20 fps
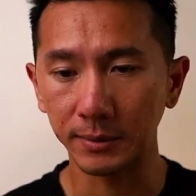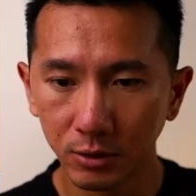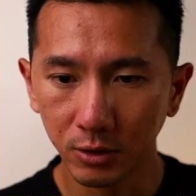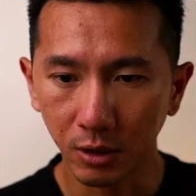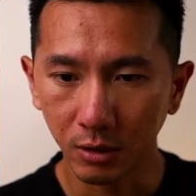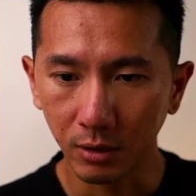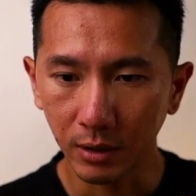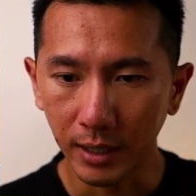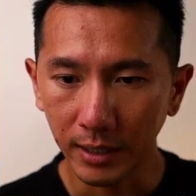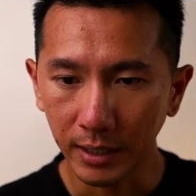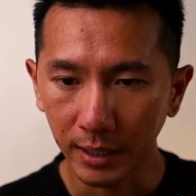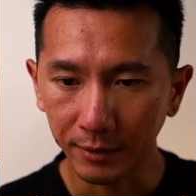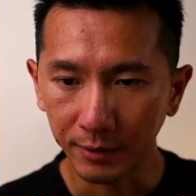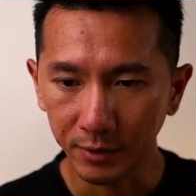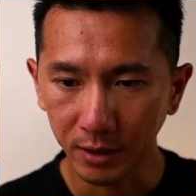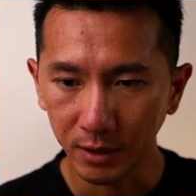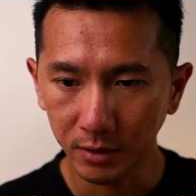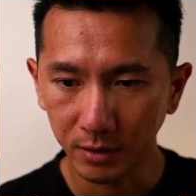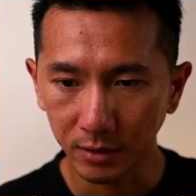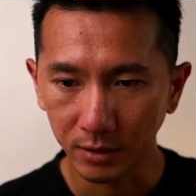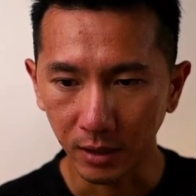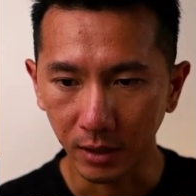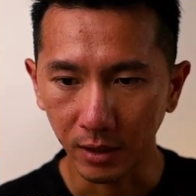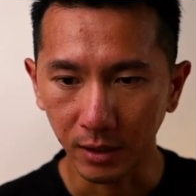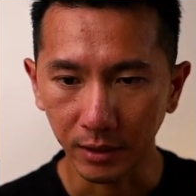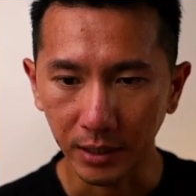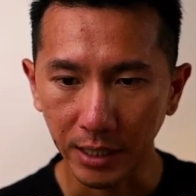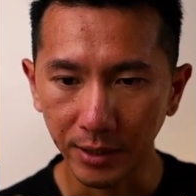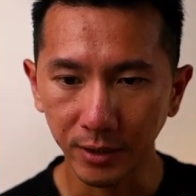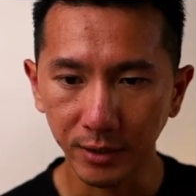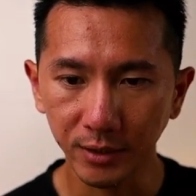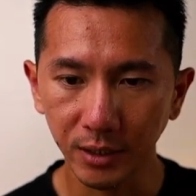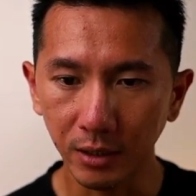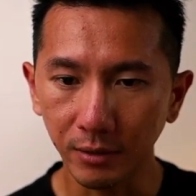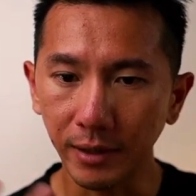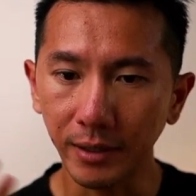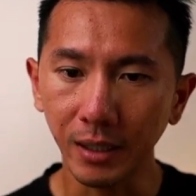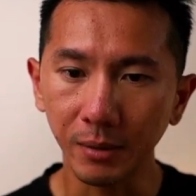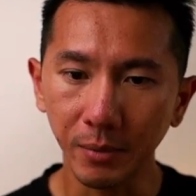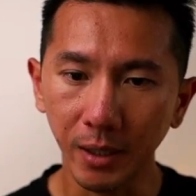So I have this uh, carousel
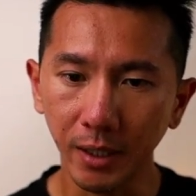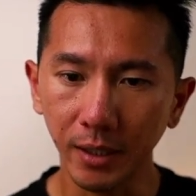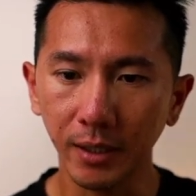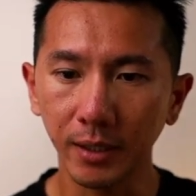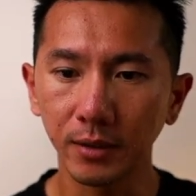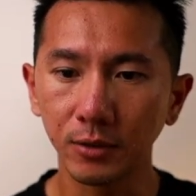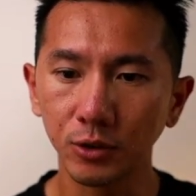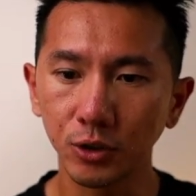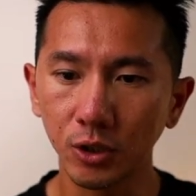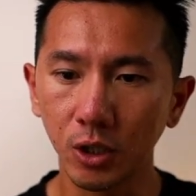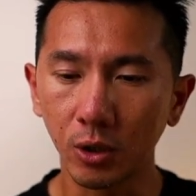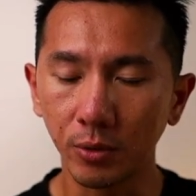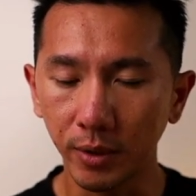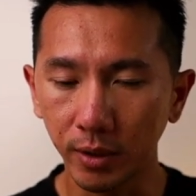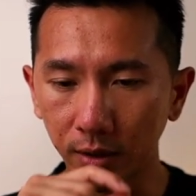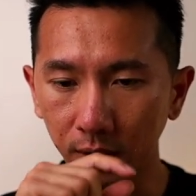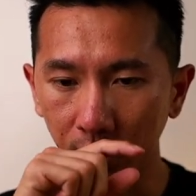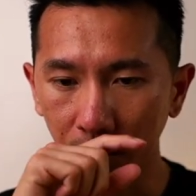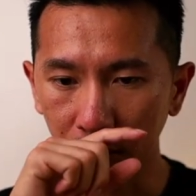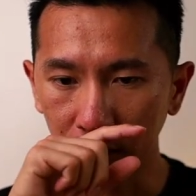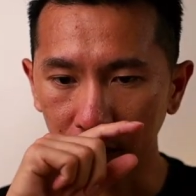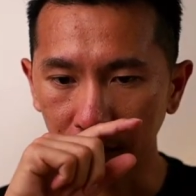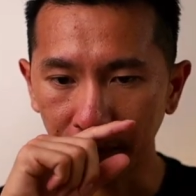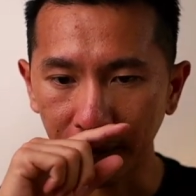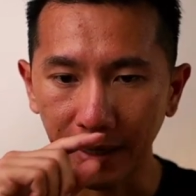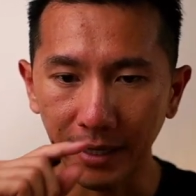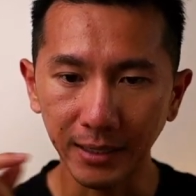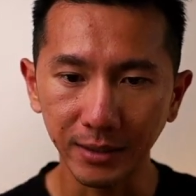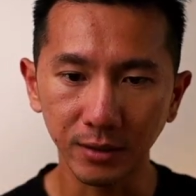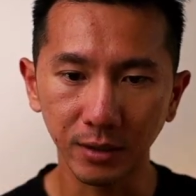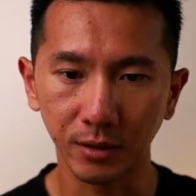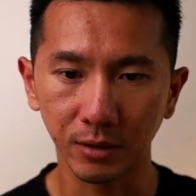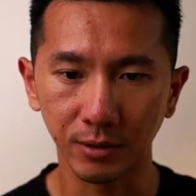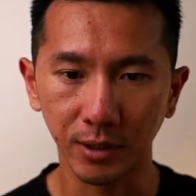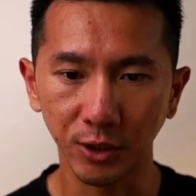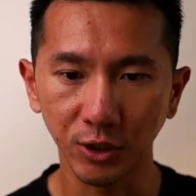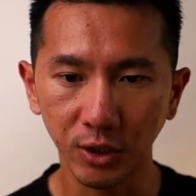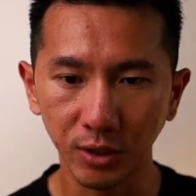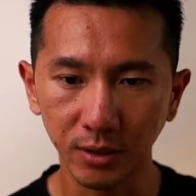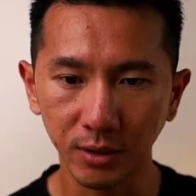animating, showing all the past
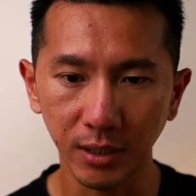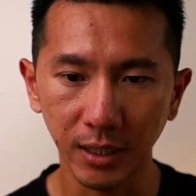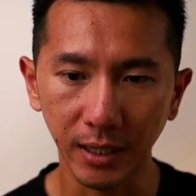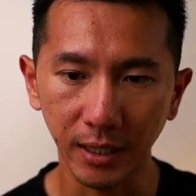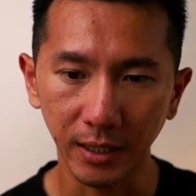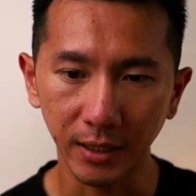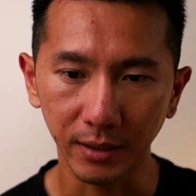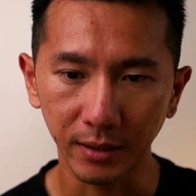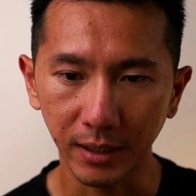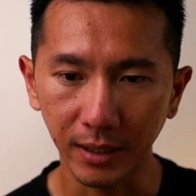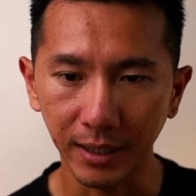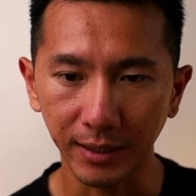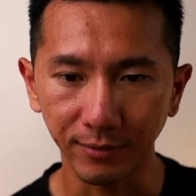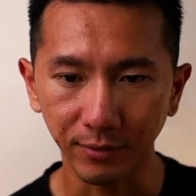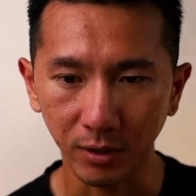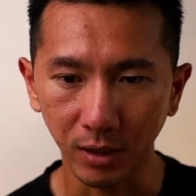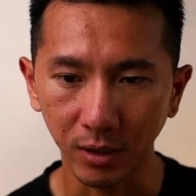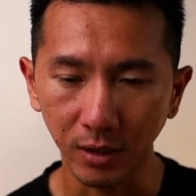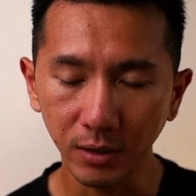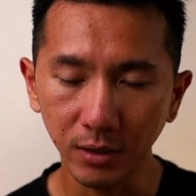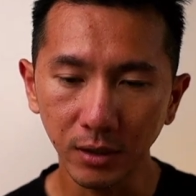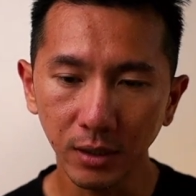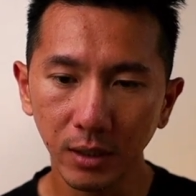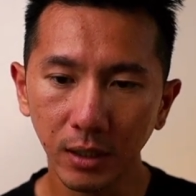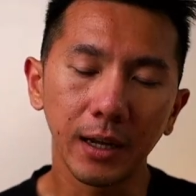situations that I that I've done.